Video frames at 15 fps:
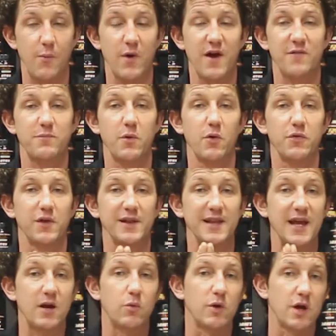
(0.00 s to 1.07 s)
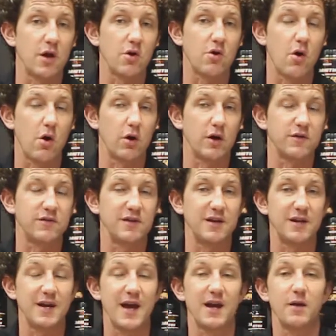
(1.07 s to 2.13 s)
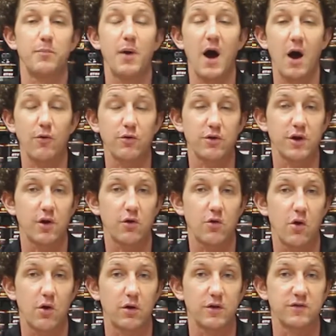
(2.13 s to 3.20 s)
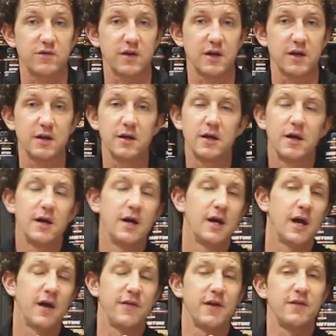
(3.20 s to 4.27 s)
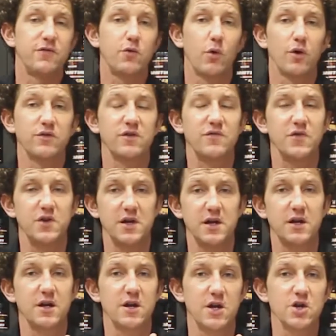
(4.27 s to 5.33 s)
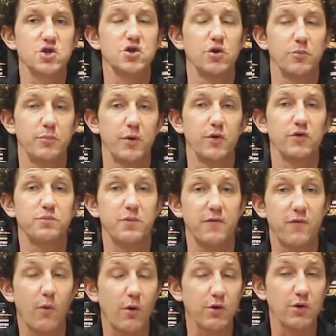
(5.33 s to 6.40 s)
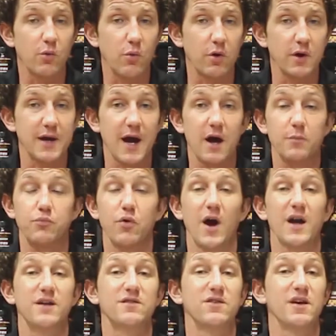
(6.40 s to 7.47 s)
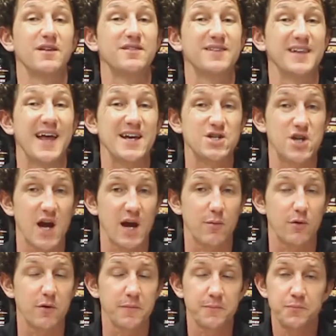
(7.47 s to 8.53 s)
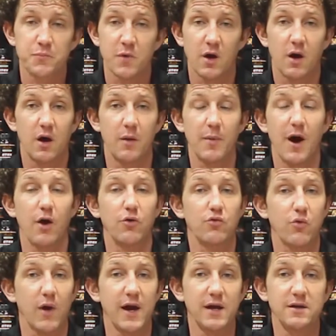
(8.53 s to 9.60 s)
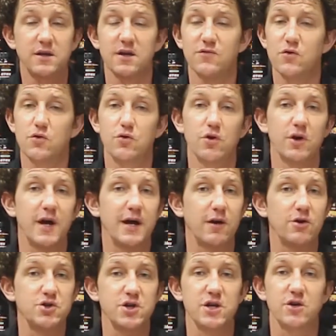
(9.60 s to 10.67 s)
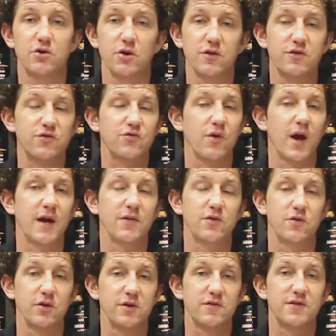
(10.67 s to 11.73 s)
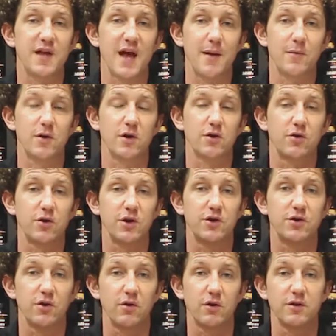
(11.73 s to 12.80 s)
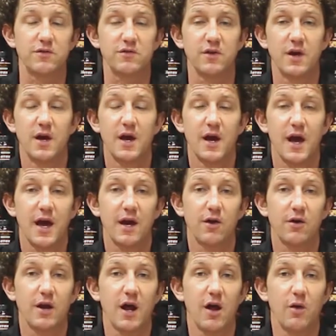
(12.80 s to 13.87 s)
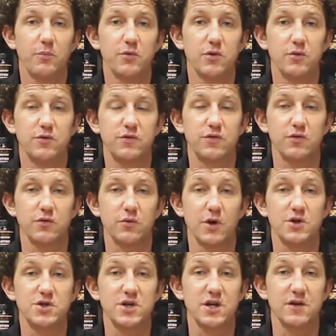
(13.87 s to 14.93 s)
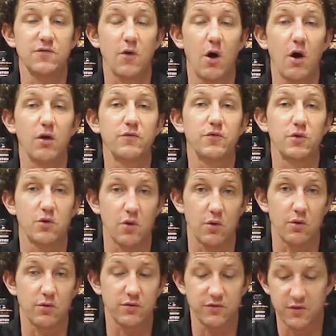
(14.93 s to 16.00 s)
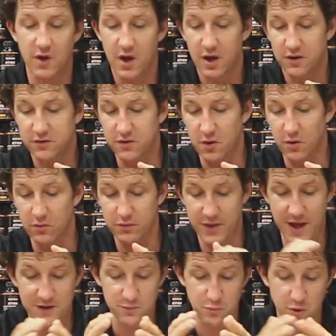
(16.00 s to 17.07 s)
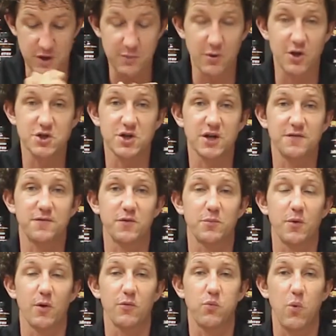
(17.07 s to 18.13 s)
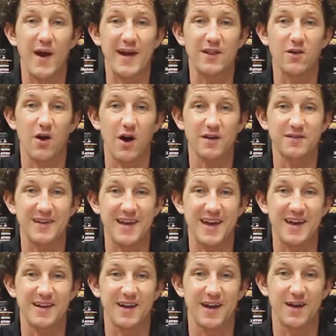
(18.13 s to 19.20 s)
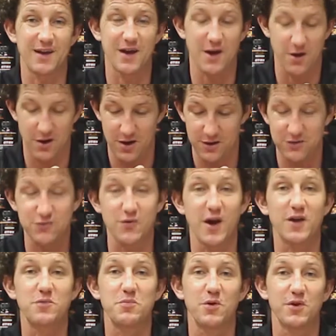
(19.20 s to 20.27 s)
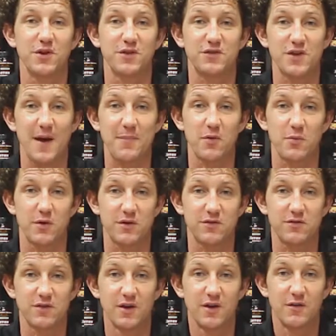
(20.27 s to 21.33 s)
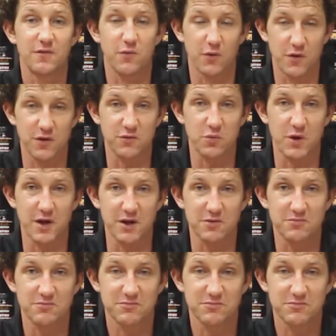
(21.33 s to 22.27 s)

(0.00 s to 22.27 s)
We have both a liquid L-carnitine and a powdered L-carnitine. And then, of course, if you need an additional boost before your workout, products like Sledgehammer are great, give you good energy, good strength, good stamina, good endurance, and are going to help you to achieve all of your goals. So that's pretty much it for both weight loss and strength building supplements for this week.